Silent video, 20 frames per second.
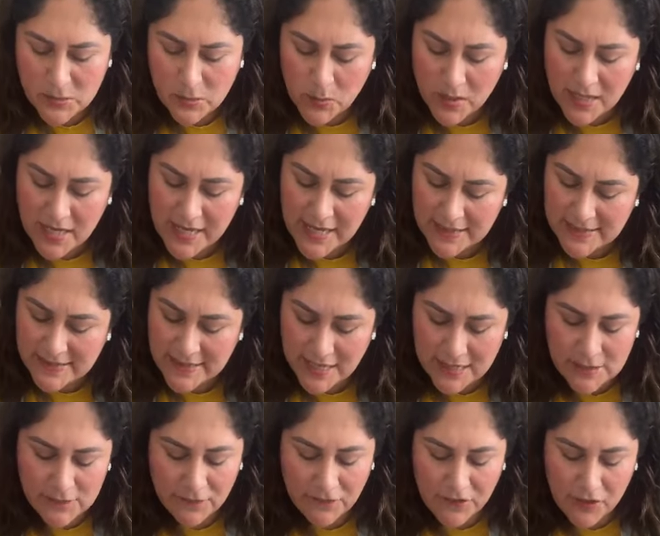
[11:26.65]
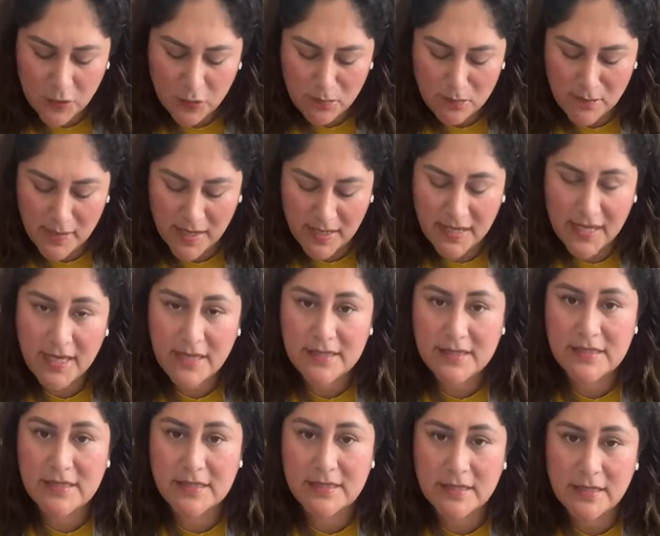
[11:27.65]
this one, it takes few
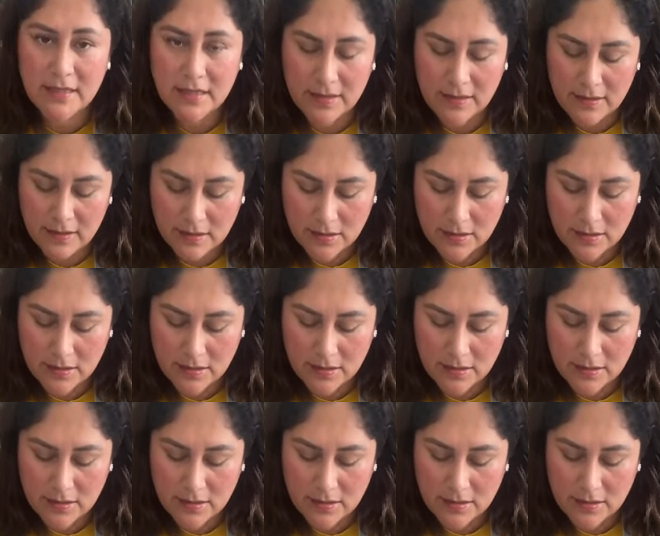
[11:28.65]
minutes.